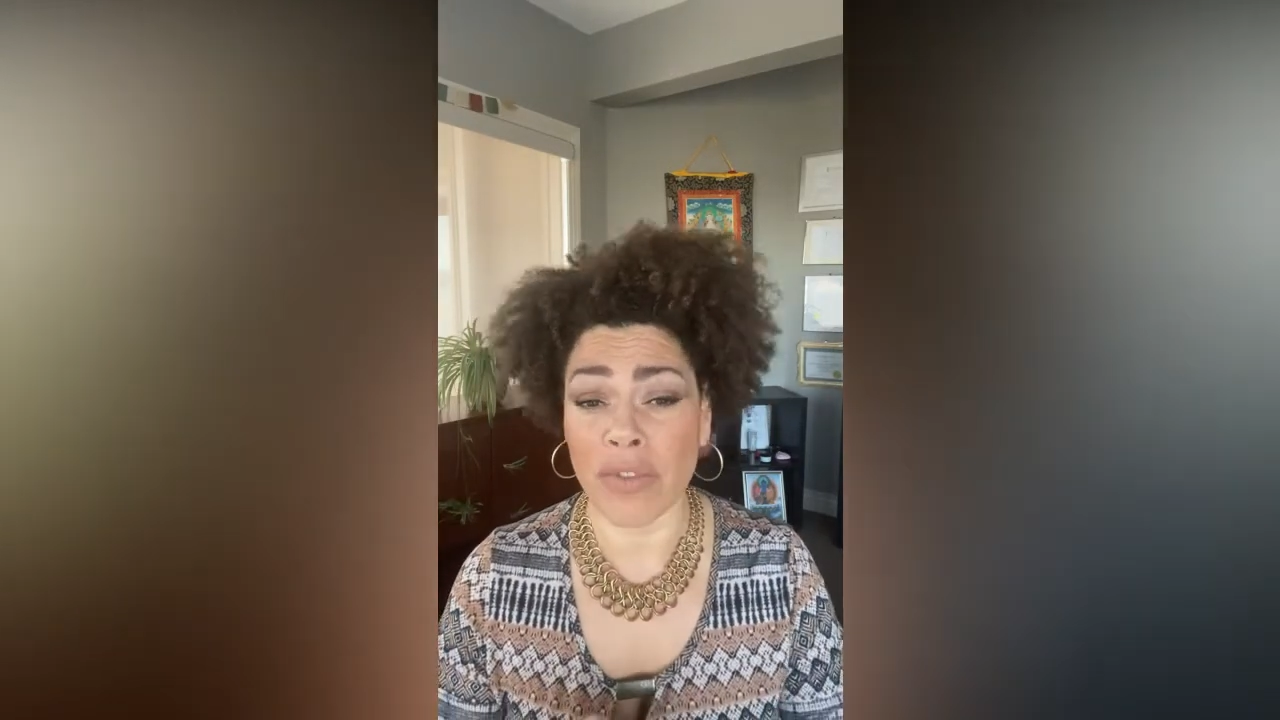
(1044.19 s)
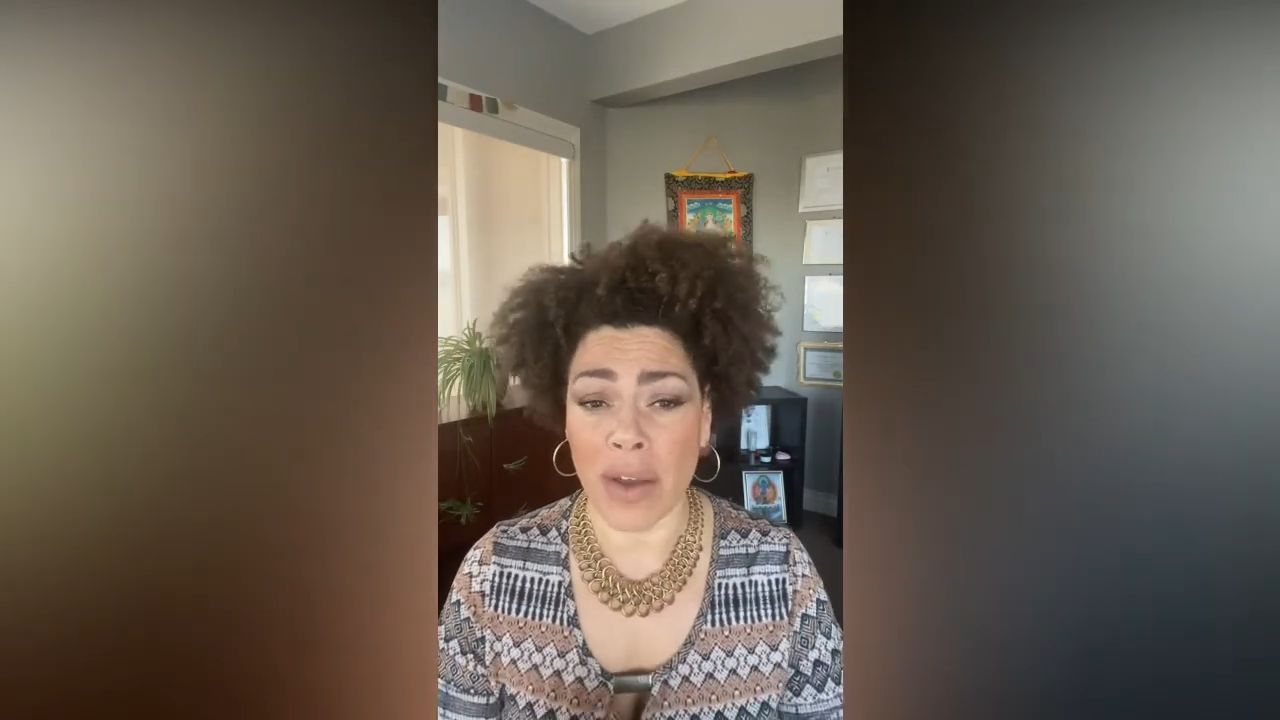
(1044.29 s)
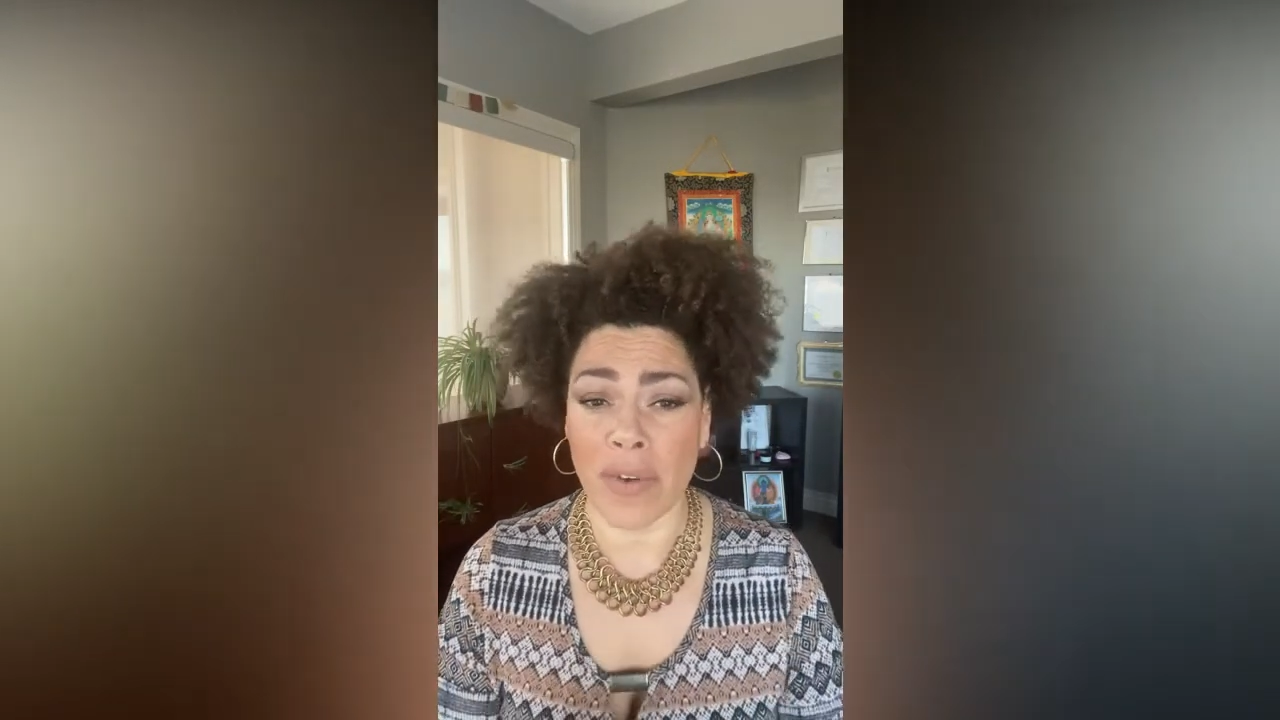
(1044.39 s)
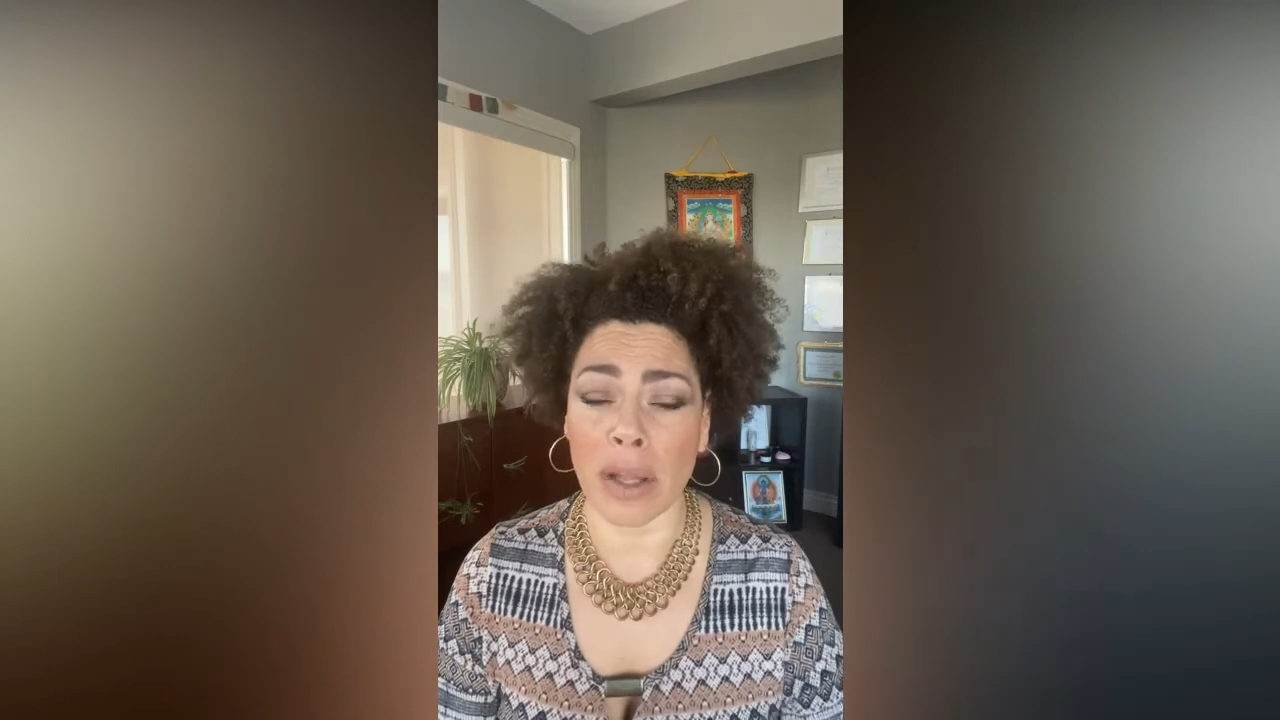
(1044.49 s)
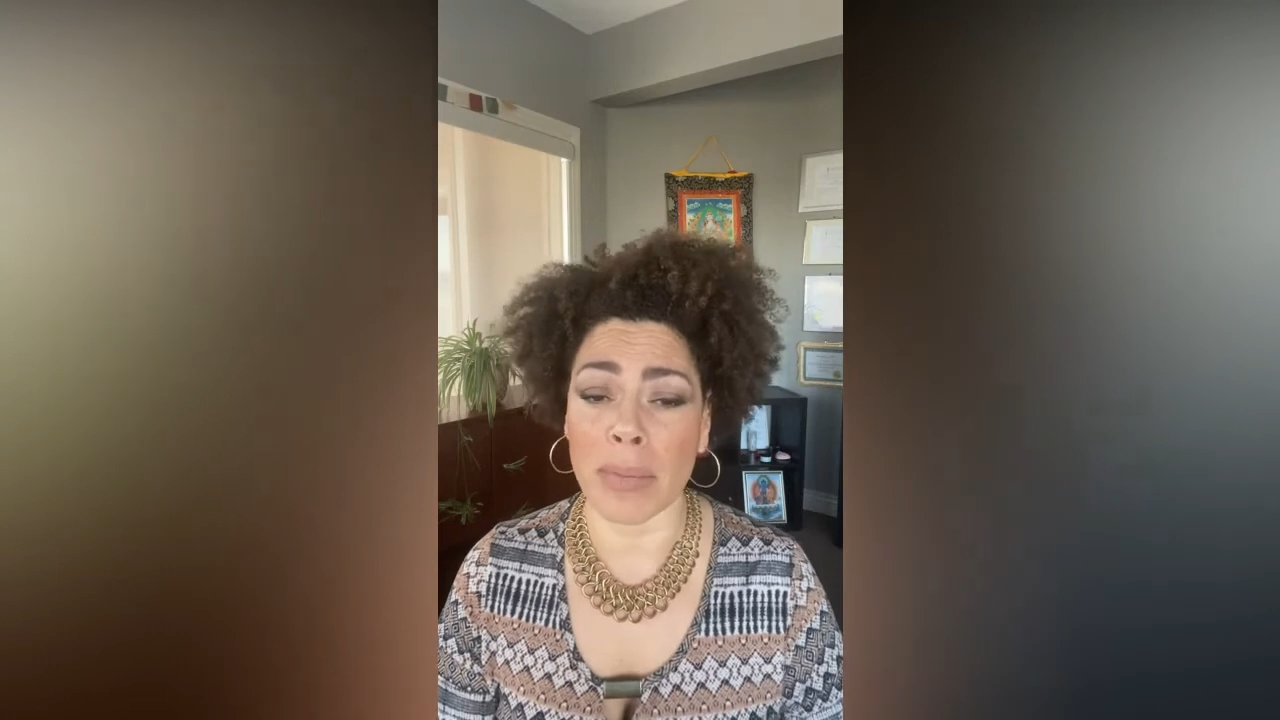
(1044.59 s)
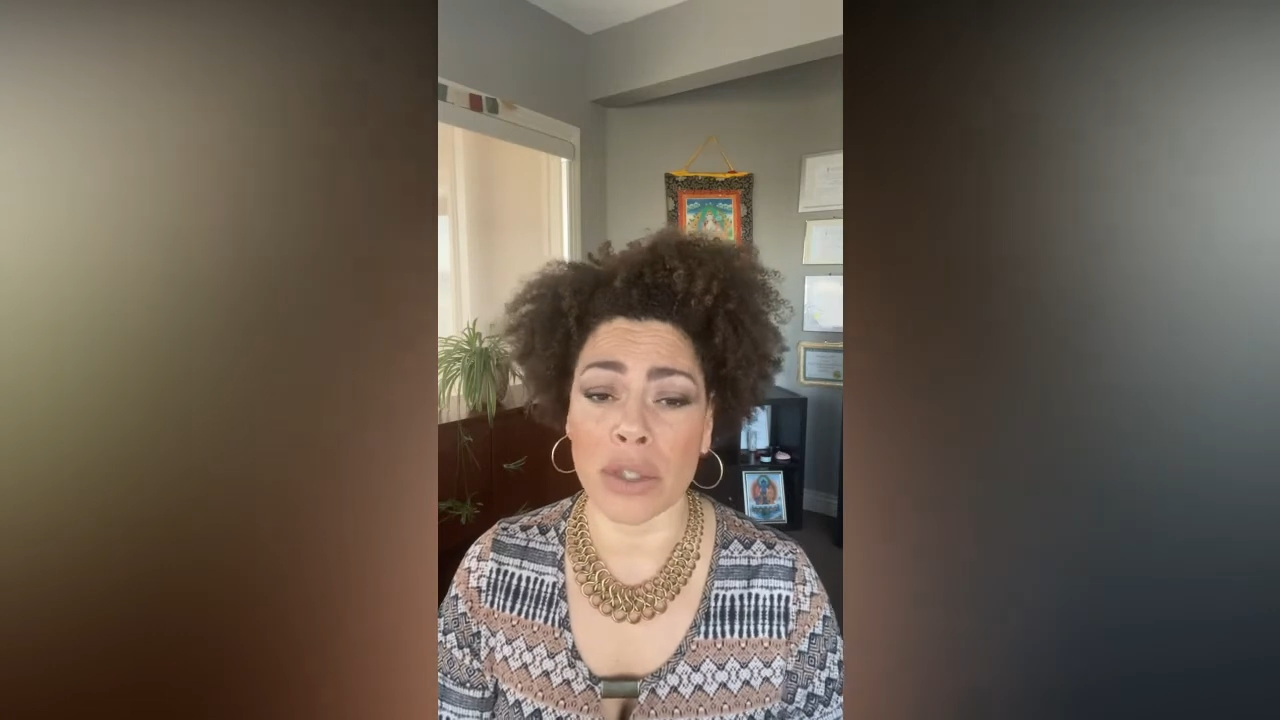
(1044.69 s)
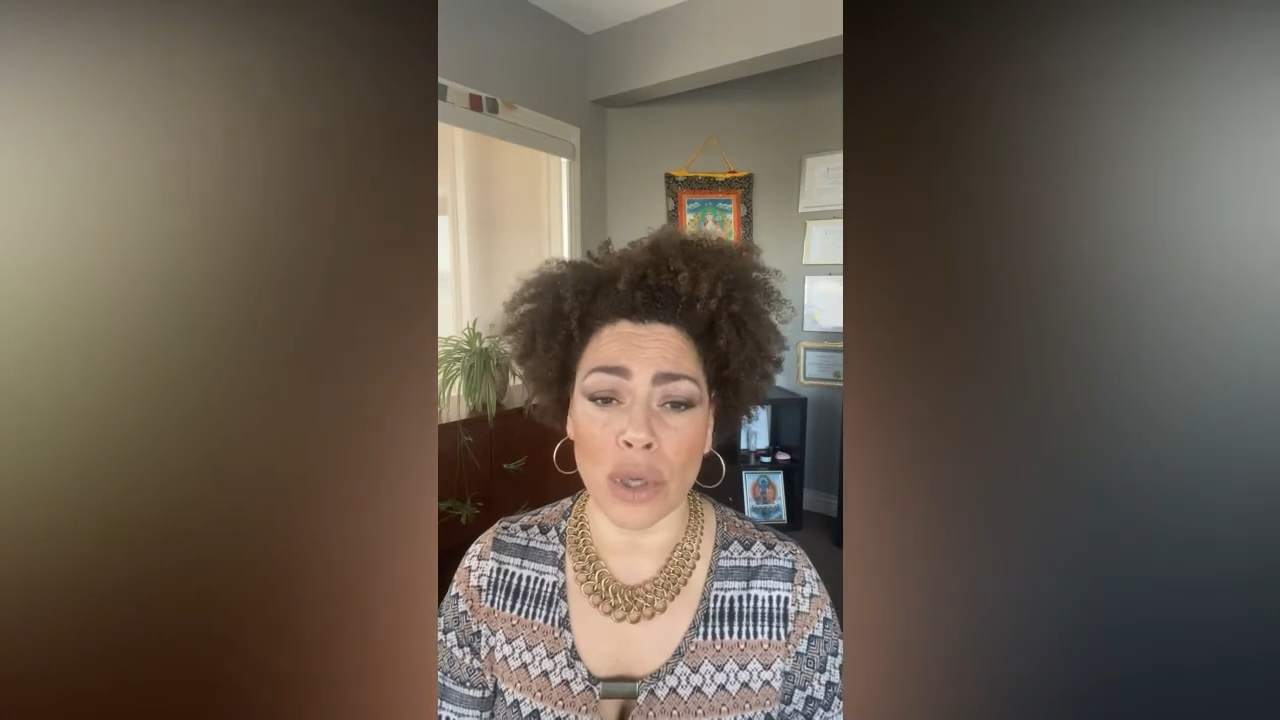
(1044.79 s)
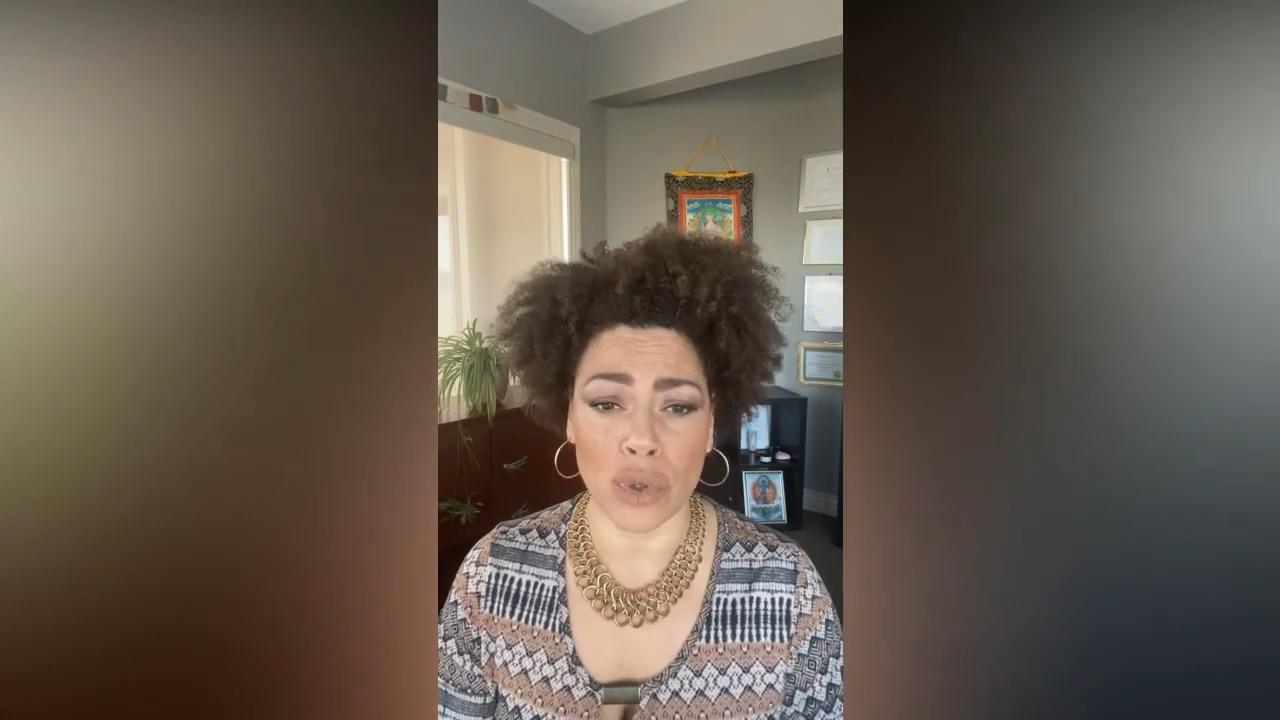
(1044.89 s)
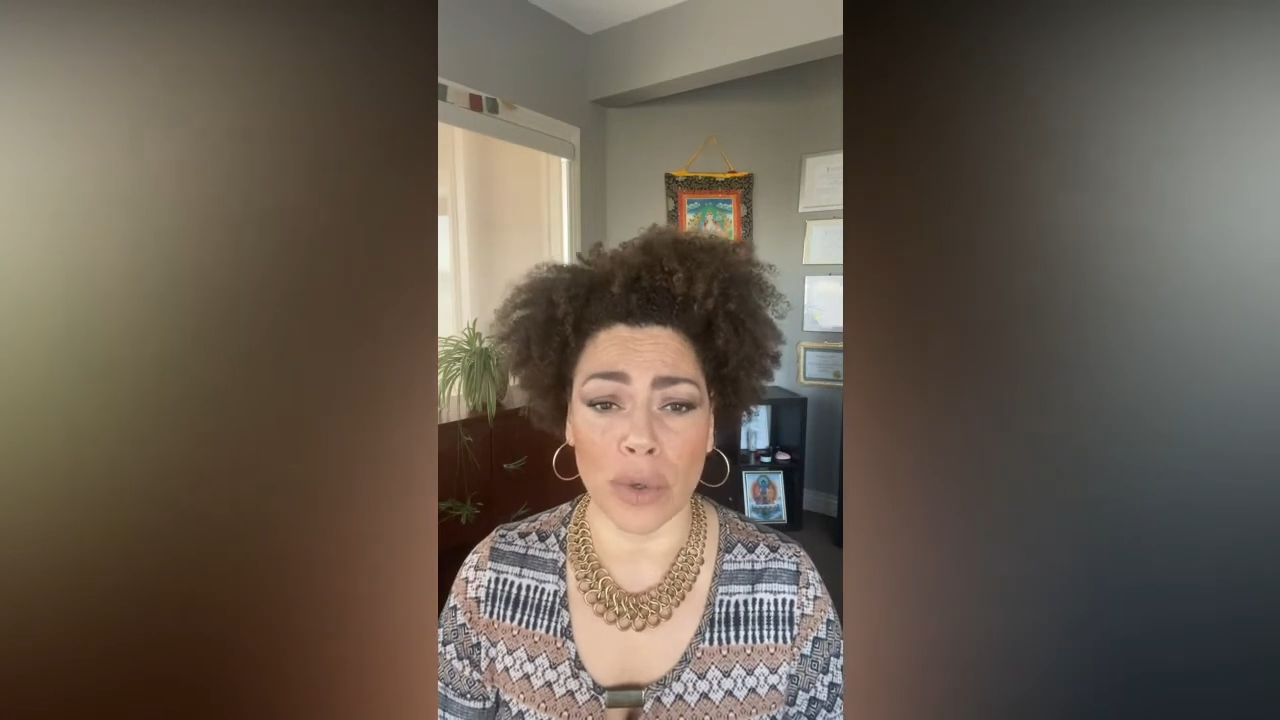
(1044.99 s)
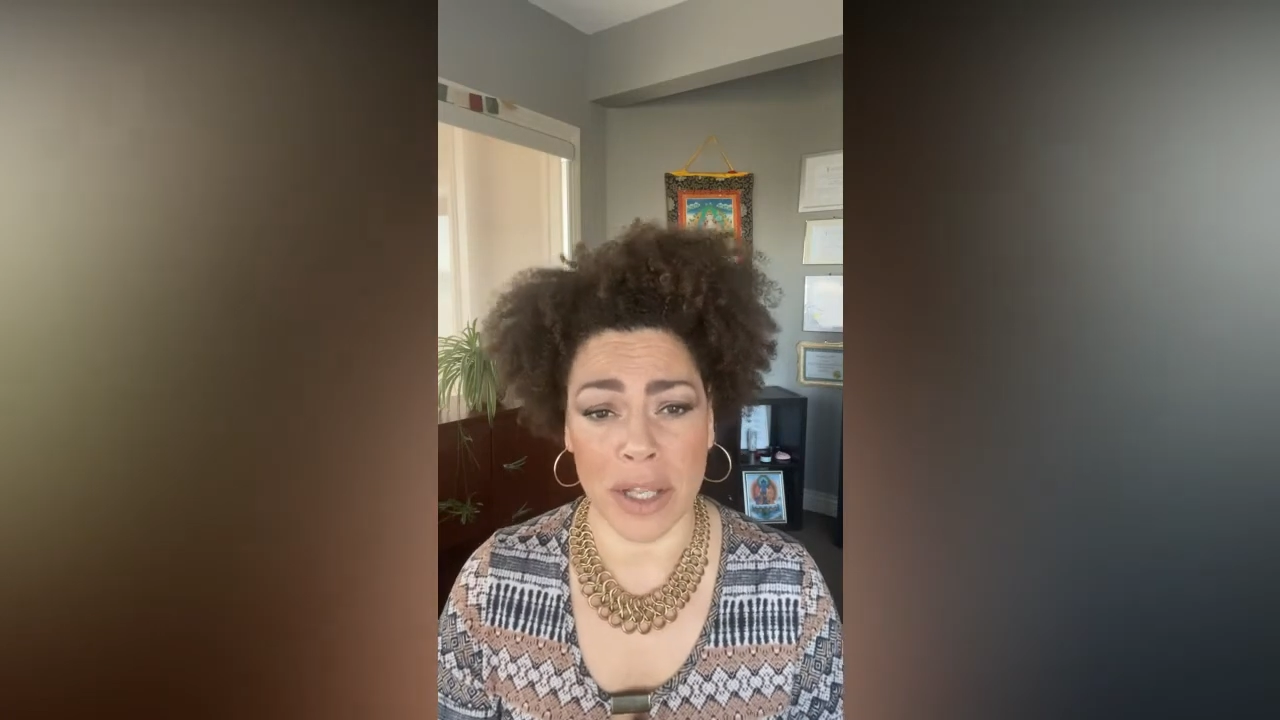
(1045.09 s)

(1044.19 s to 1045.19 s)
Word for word: five element tantric